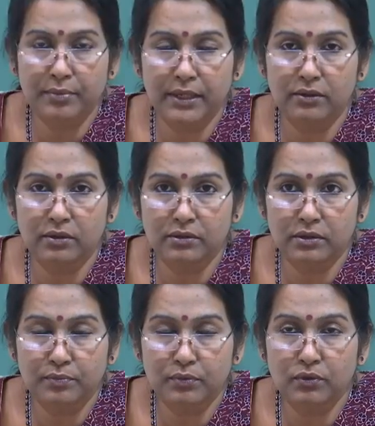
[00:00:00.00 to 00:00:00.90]

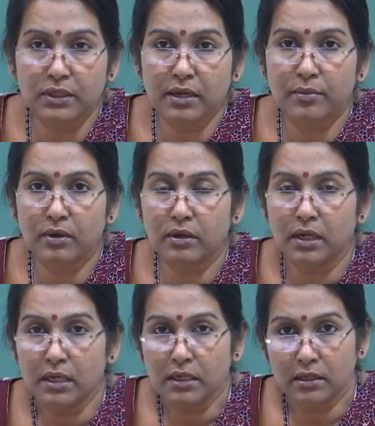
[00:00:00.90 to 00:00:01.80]
pre-doctoral program, or
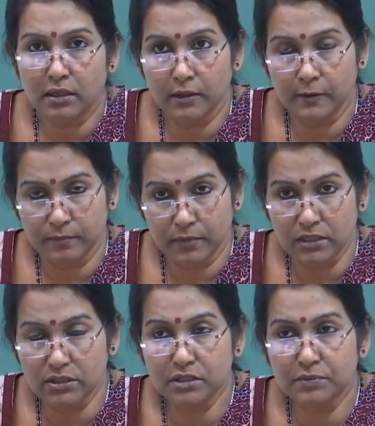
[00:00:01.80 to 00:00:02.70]

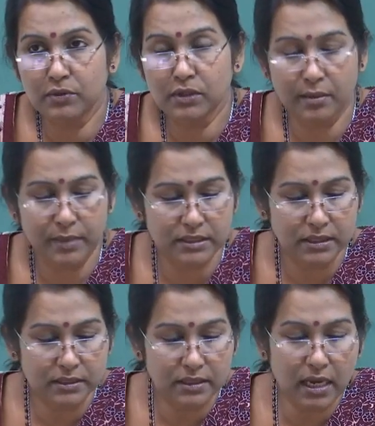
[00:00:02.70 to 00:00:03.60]
master's program,
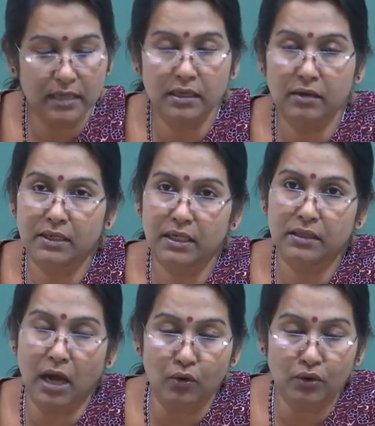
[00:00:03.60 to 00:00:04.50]
etc., and what are
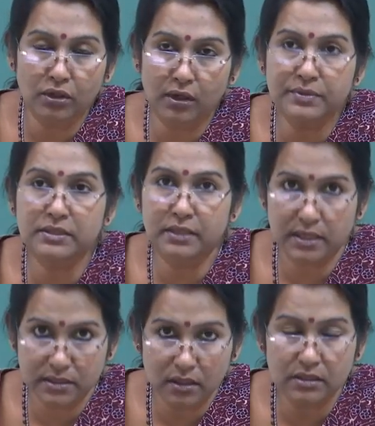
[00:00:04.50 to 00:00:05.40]
the outcomes, the
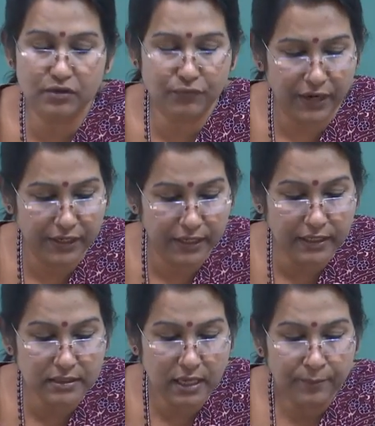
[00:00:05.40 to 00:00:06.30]
results, the
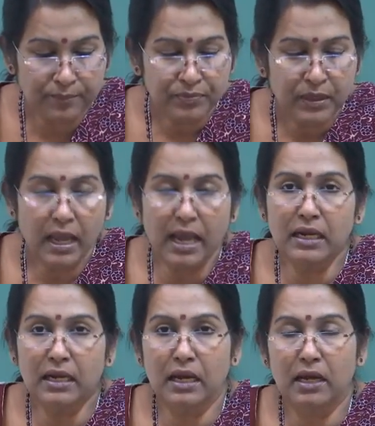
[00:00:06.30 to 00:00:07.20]
findings,
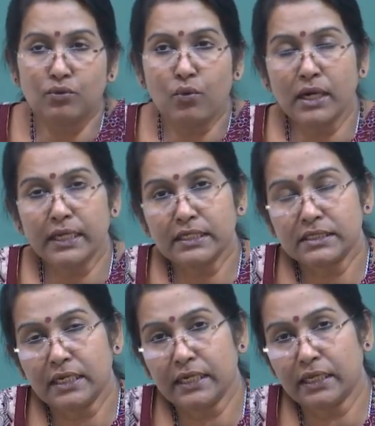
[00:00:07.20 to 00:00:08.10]
and to what
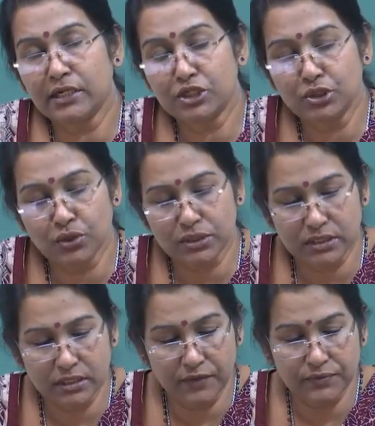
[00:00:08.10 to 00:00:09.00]
extent it ensures,
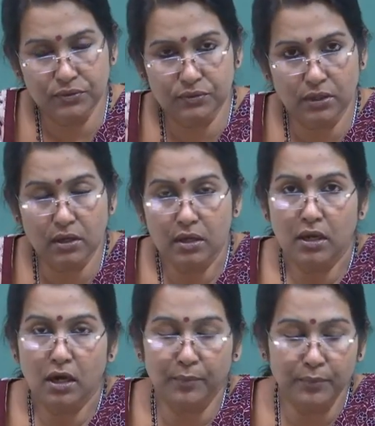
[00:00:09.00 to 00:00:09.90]
it gives you the
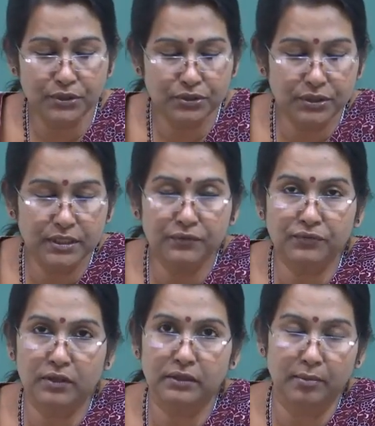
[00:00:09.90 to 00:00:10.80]
opportunity
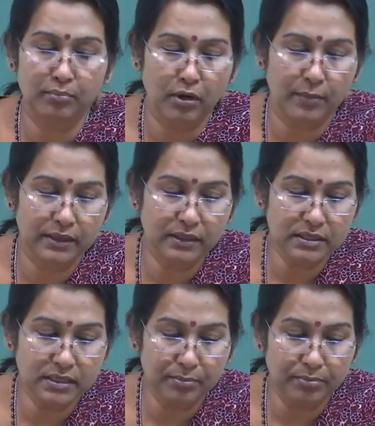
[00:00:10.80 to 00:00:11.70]
for the employment, that
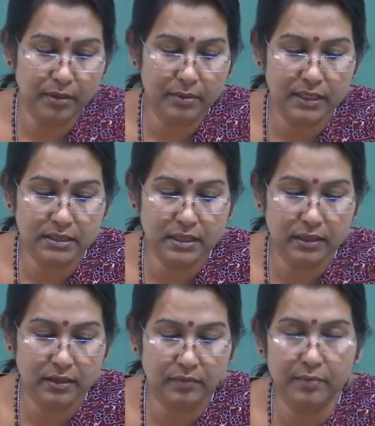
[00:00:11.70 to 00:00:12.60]
is employability
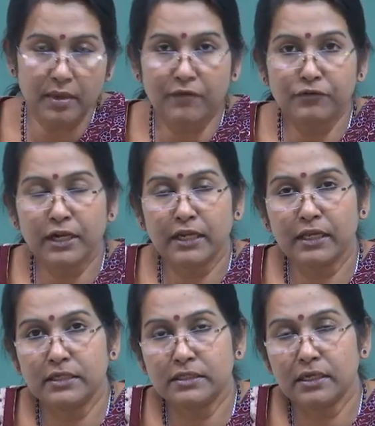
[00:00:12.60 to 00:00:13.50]
skill development. After
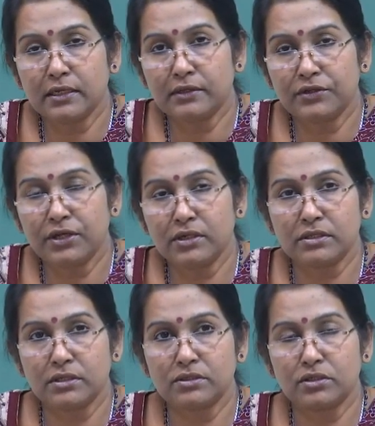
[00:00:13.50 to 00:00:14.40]
engaging in a 3
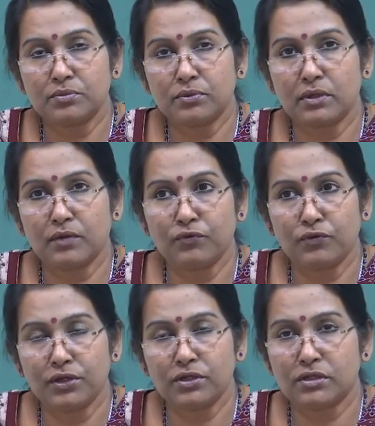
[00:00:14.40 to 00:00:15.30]
years research program,
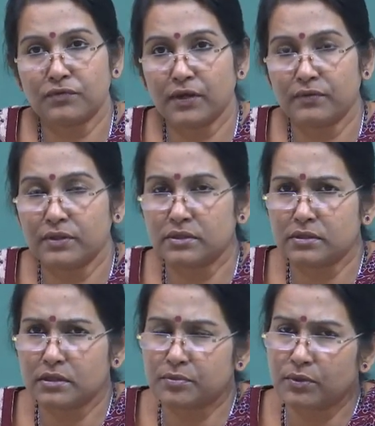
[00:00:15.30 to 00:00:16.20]
4 years or 5 years
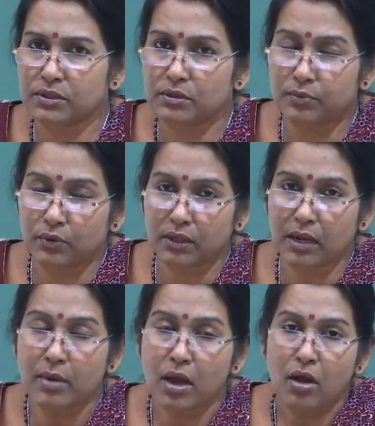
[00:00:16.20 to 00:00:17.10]
research
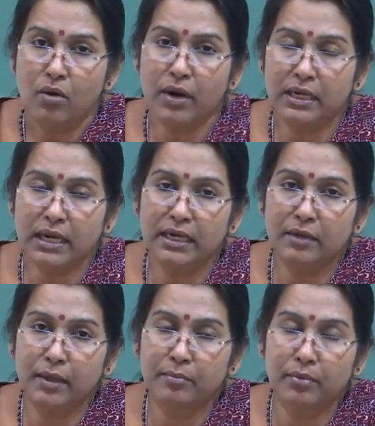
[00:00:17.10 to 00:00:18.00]
program, what kind
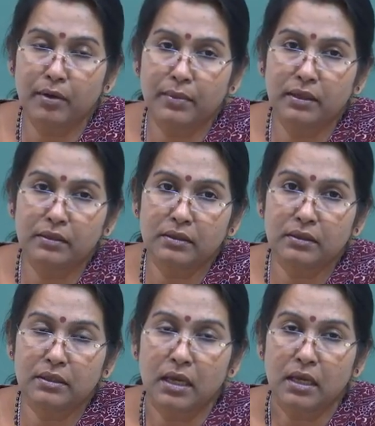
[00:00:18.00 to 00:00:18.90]
of
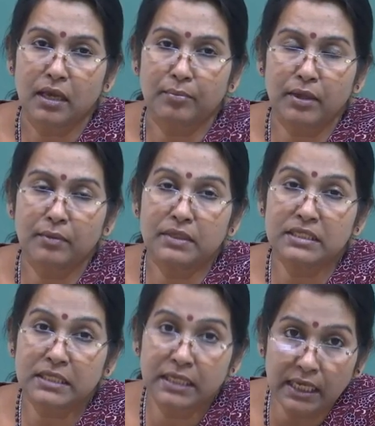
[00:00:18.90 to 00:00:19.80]
employable
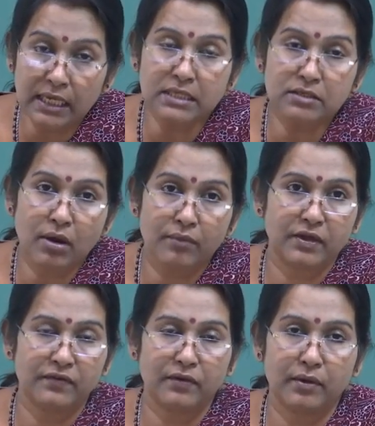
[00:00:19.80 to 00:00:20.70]
skills you have
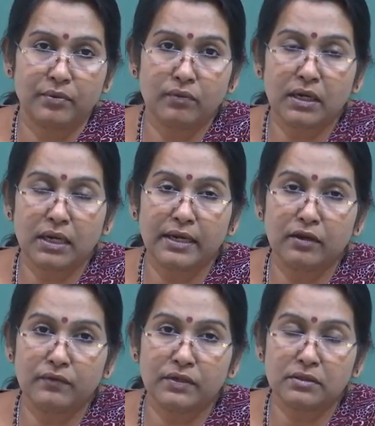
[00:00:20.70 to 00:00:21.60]
developed, what kind
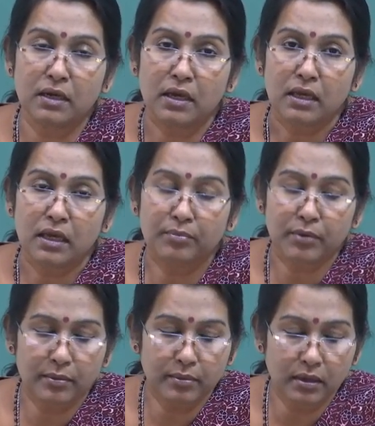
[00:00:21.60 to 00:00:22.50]
of
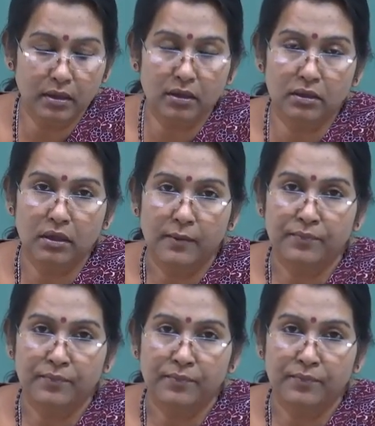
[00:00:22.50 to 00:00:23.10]
employable or